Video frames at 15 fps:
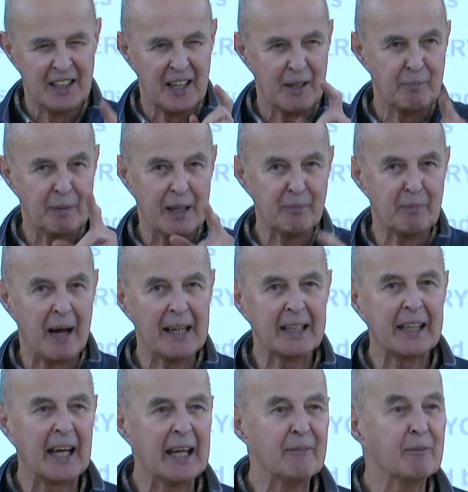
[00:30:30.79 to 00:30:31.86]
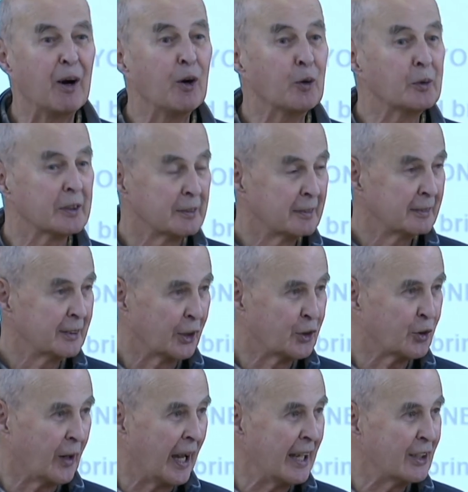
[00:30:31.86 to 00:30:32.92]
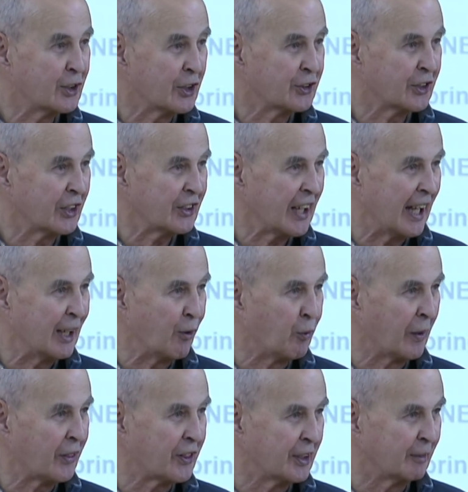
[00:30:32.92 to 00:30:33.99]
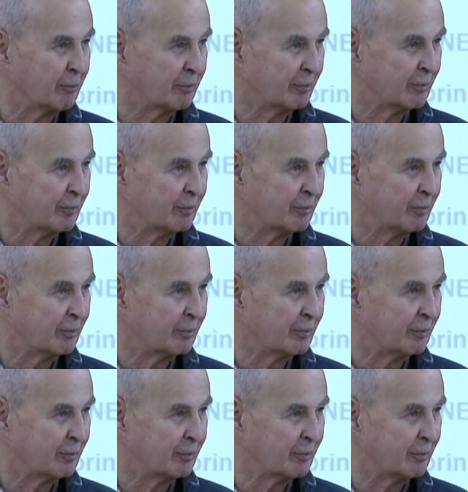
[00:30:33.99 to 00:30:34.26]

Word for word: and Big Mike came out to try to sit down with them.